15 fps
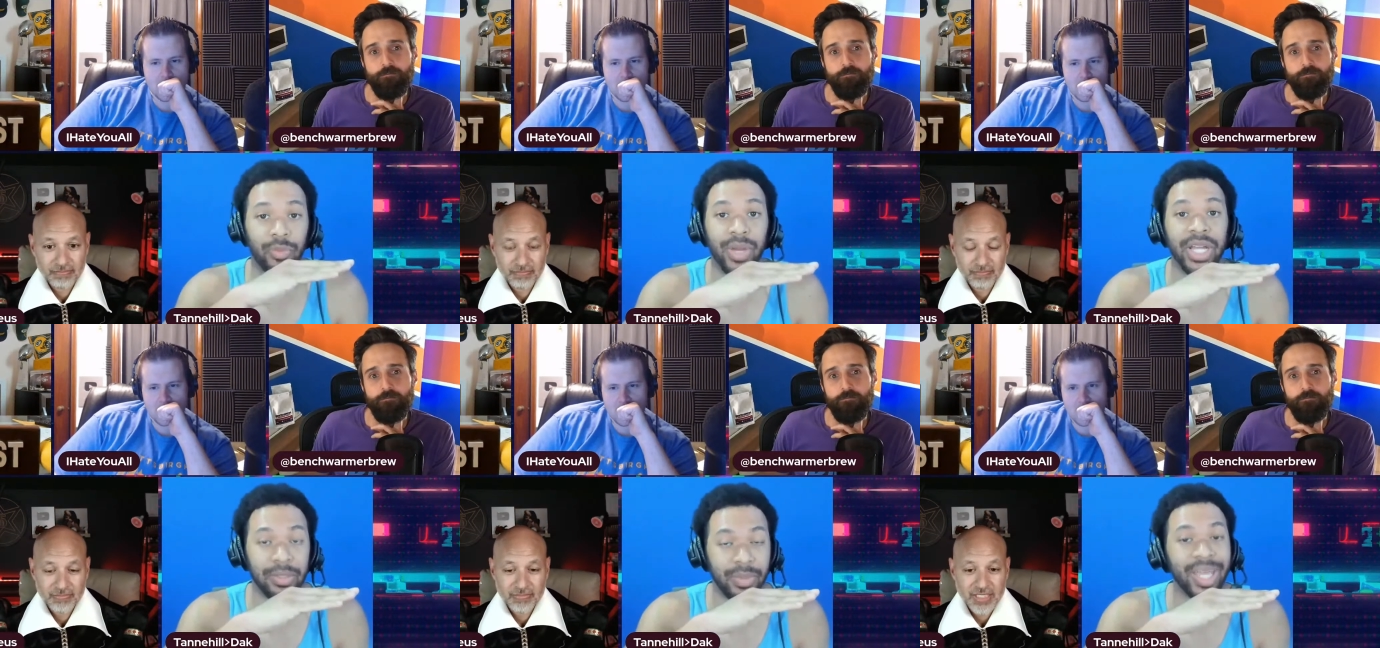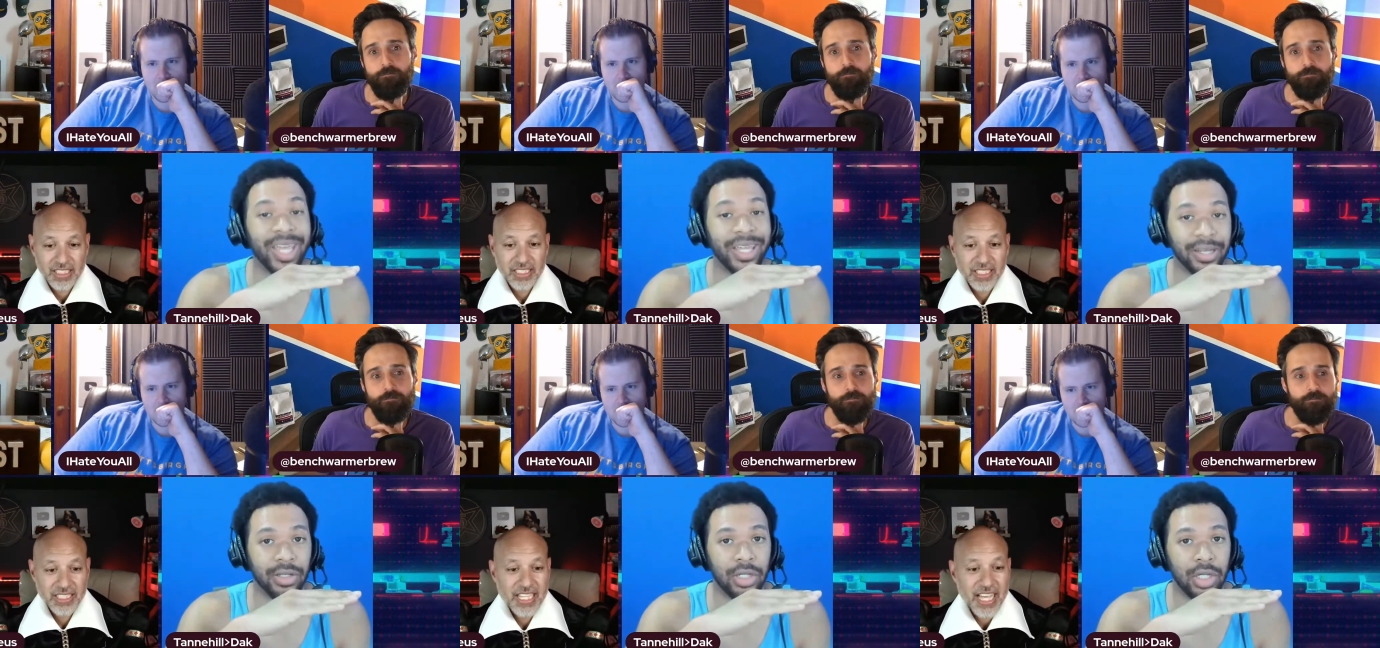Speaker 1: of money
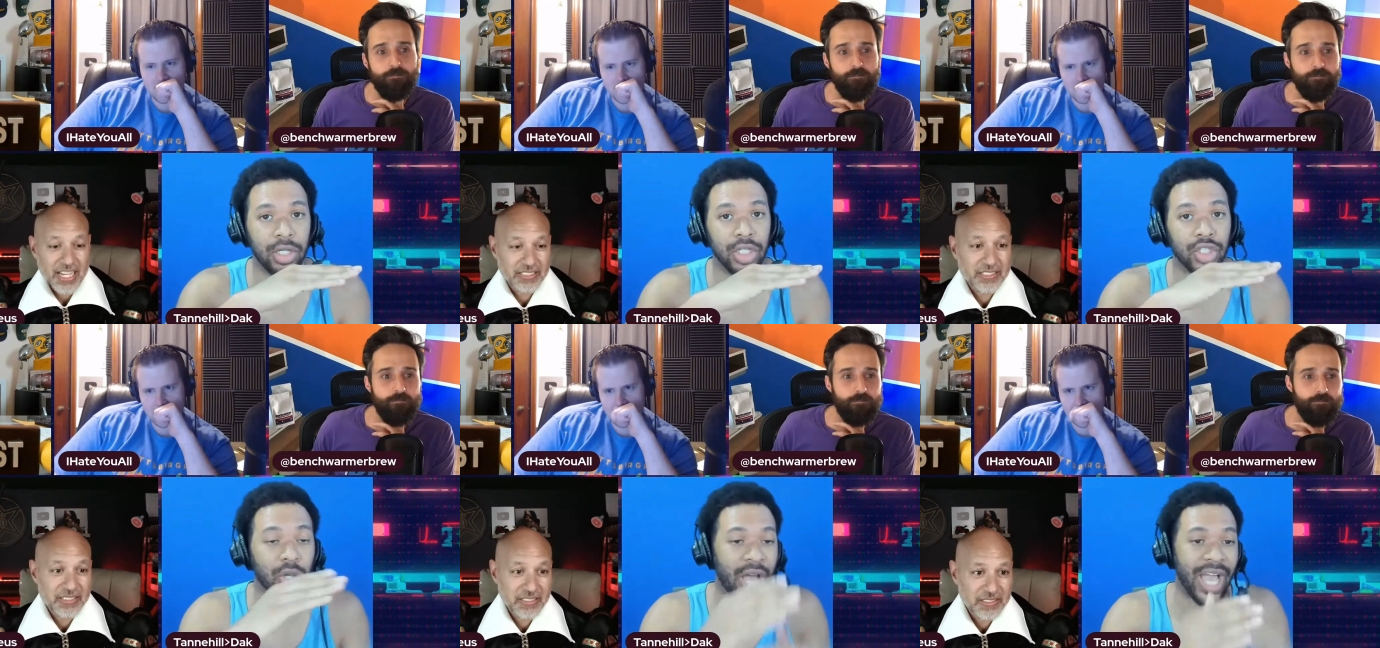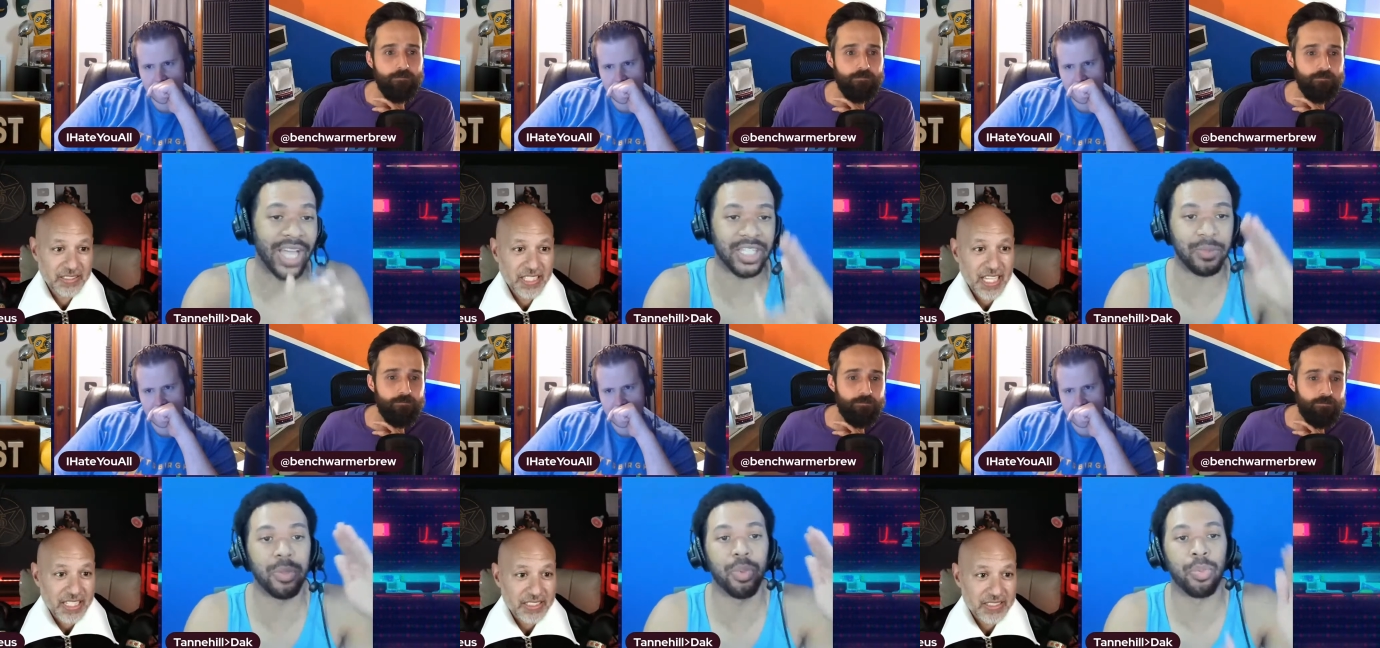made. Yes. So it
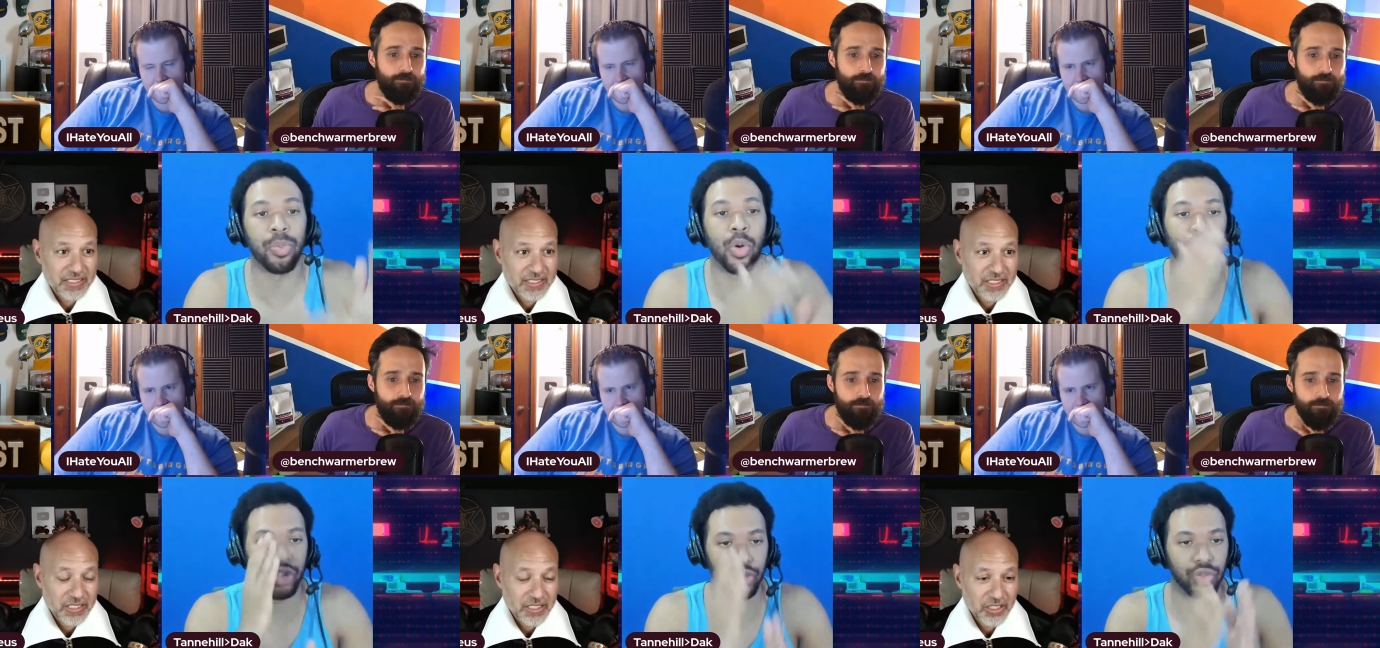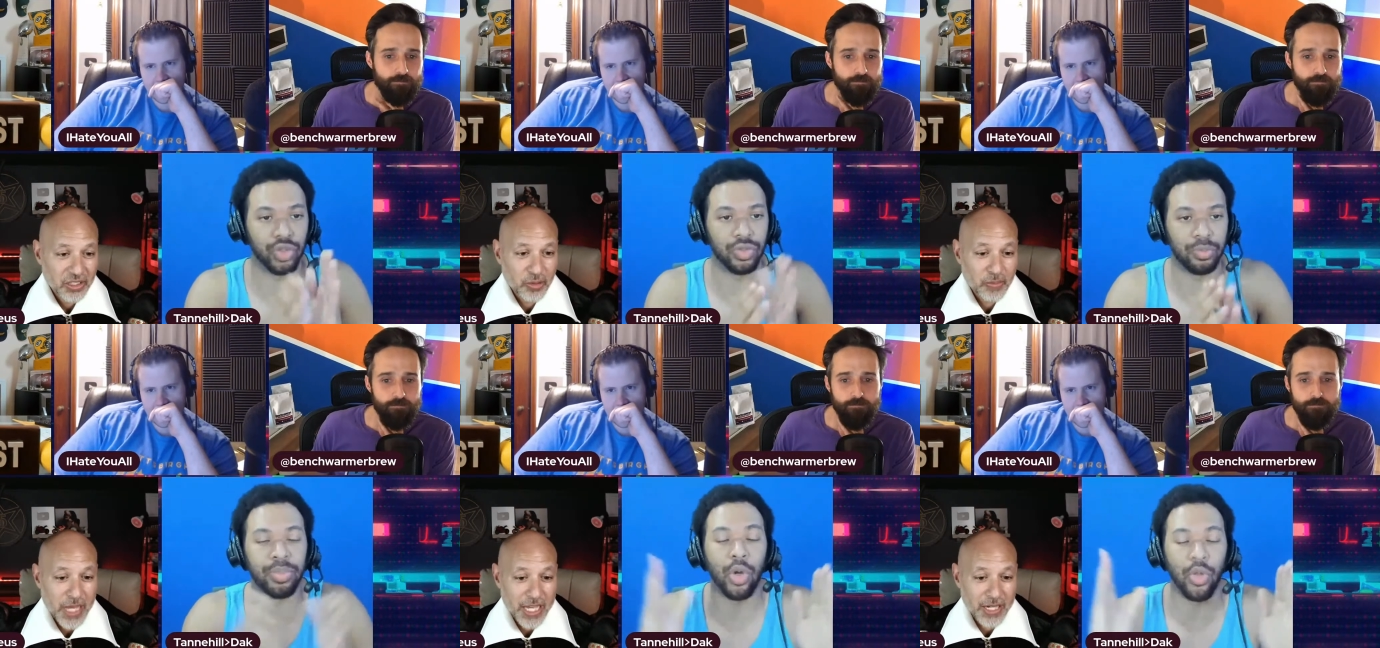has to be
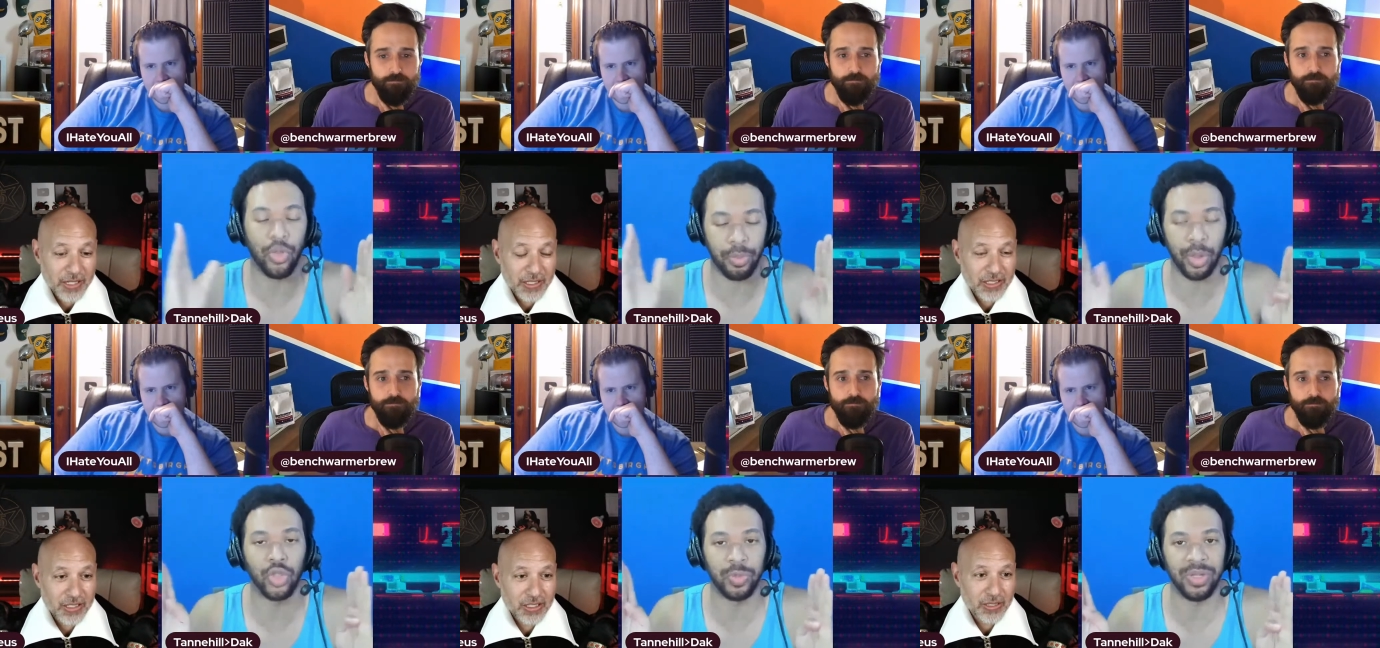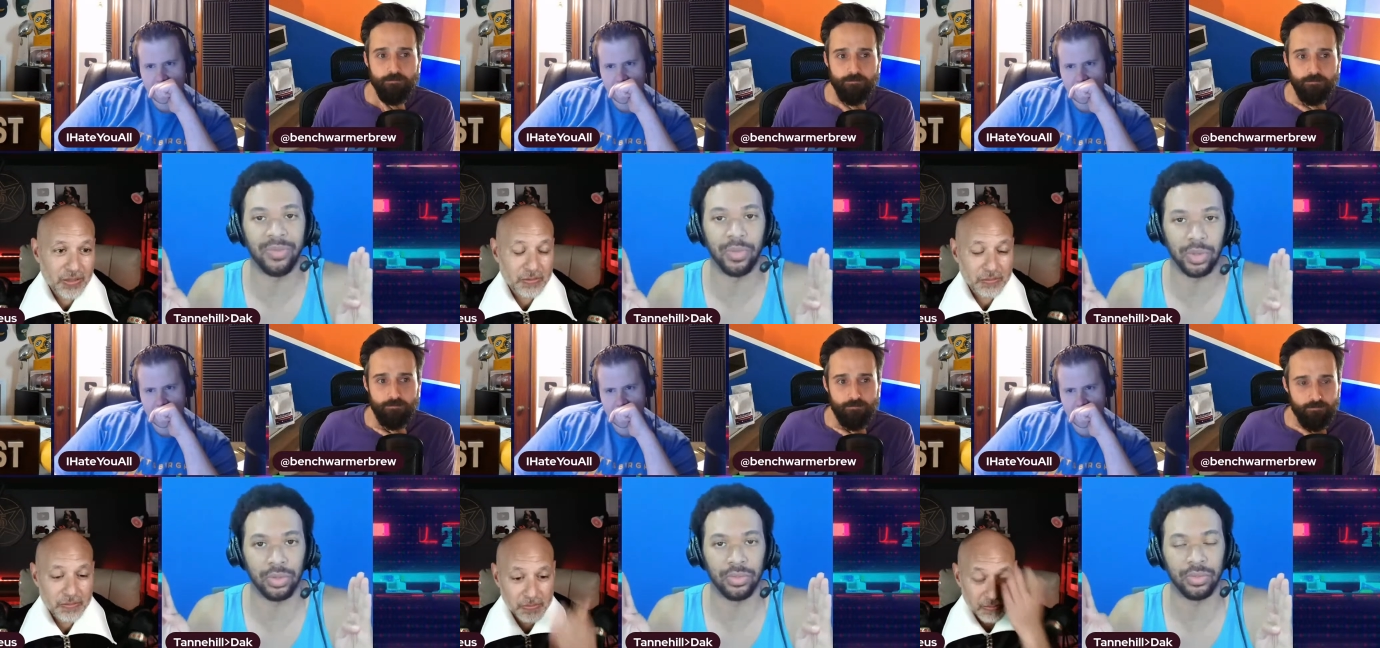proportional. You made both people.